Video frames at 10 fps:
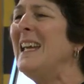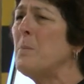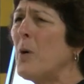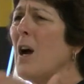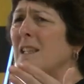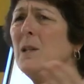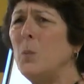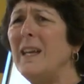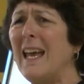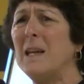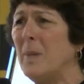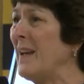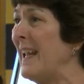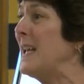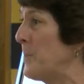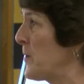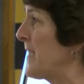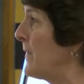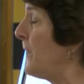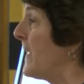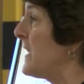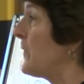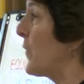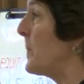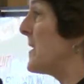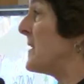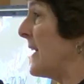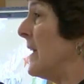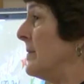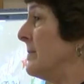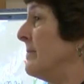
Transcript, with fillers: In Brockton, we get about 80% funding from the state,